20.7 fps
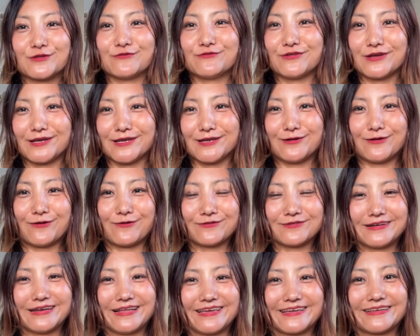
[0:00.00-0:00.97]
a very
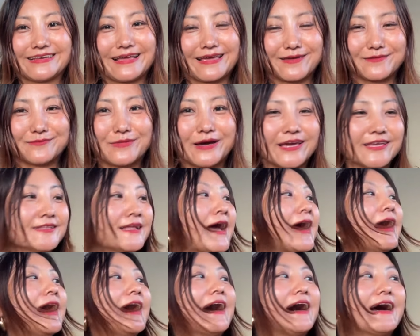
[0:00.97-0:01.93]
long leg like mine,
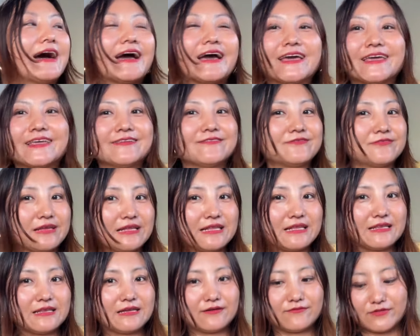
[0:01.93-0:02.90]
I
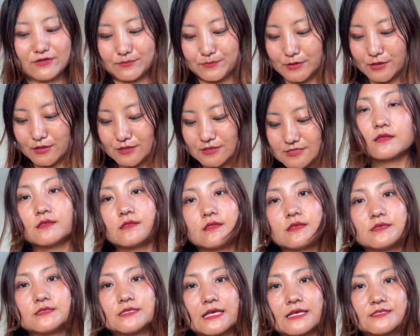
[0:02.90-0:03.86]
really love it because
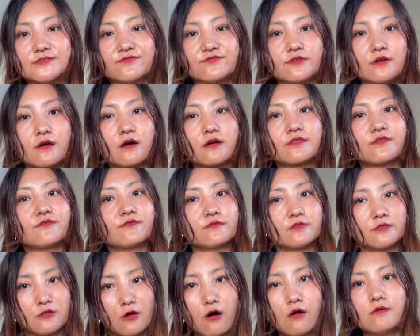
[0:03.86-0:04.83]
this has got
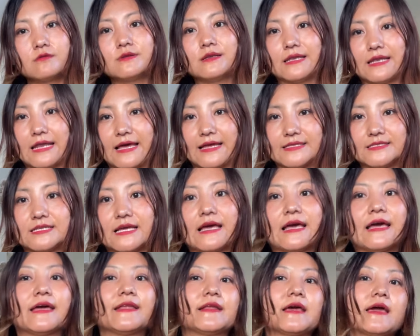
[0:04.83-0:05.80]
long length
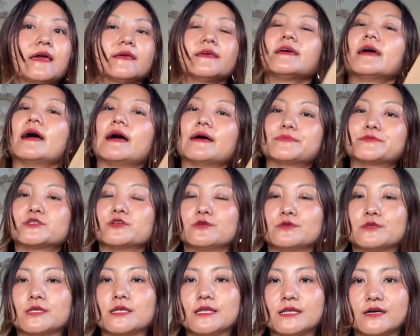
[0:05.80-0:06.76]
and I
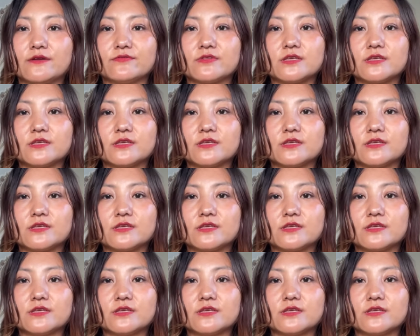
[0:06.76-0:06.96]
absolutely love